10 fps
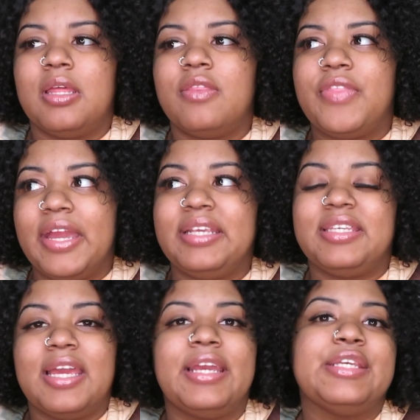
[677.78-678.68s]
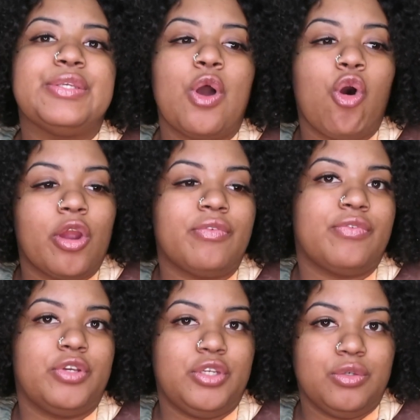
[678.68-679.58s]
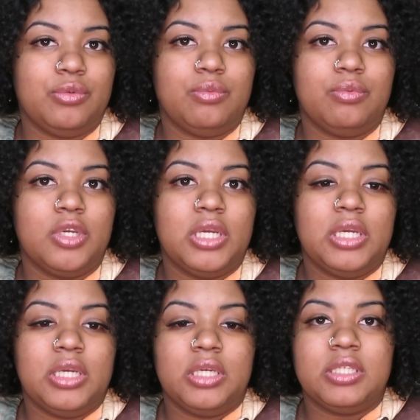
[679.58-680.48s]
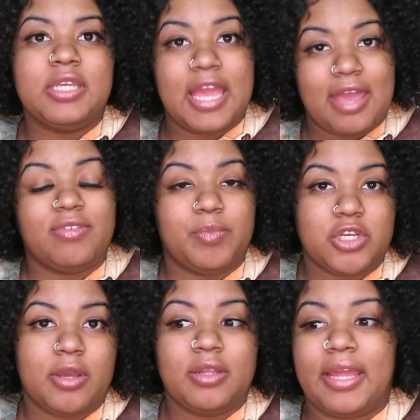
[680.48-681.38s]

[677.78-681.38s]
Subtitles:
they say it's hard for you to have a child.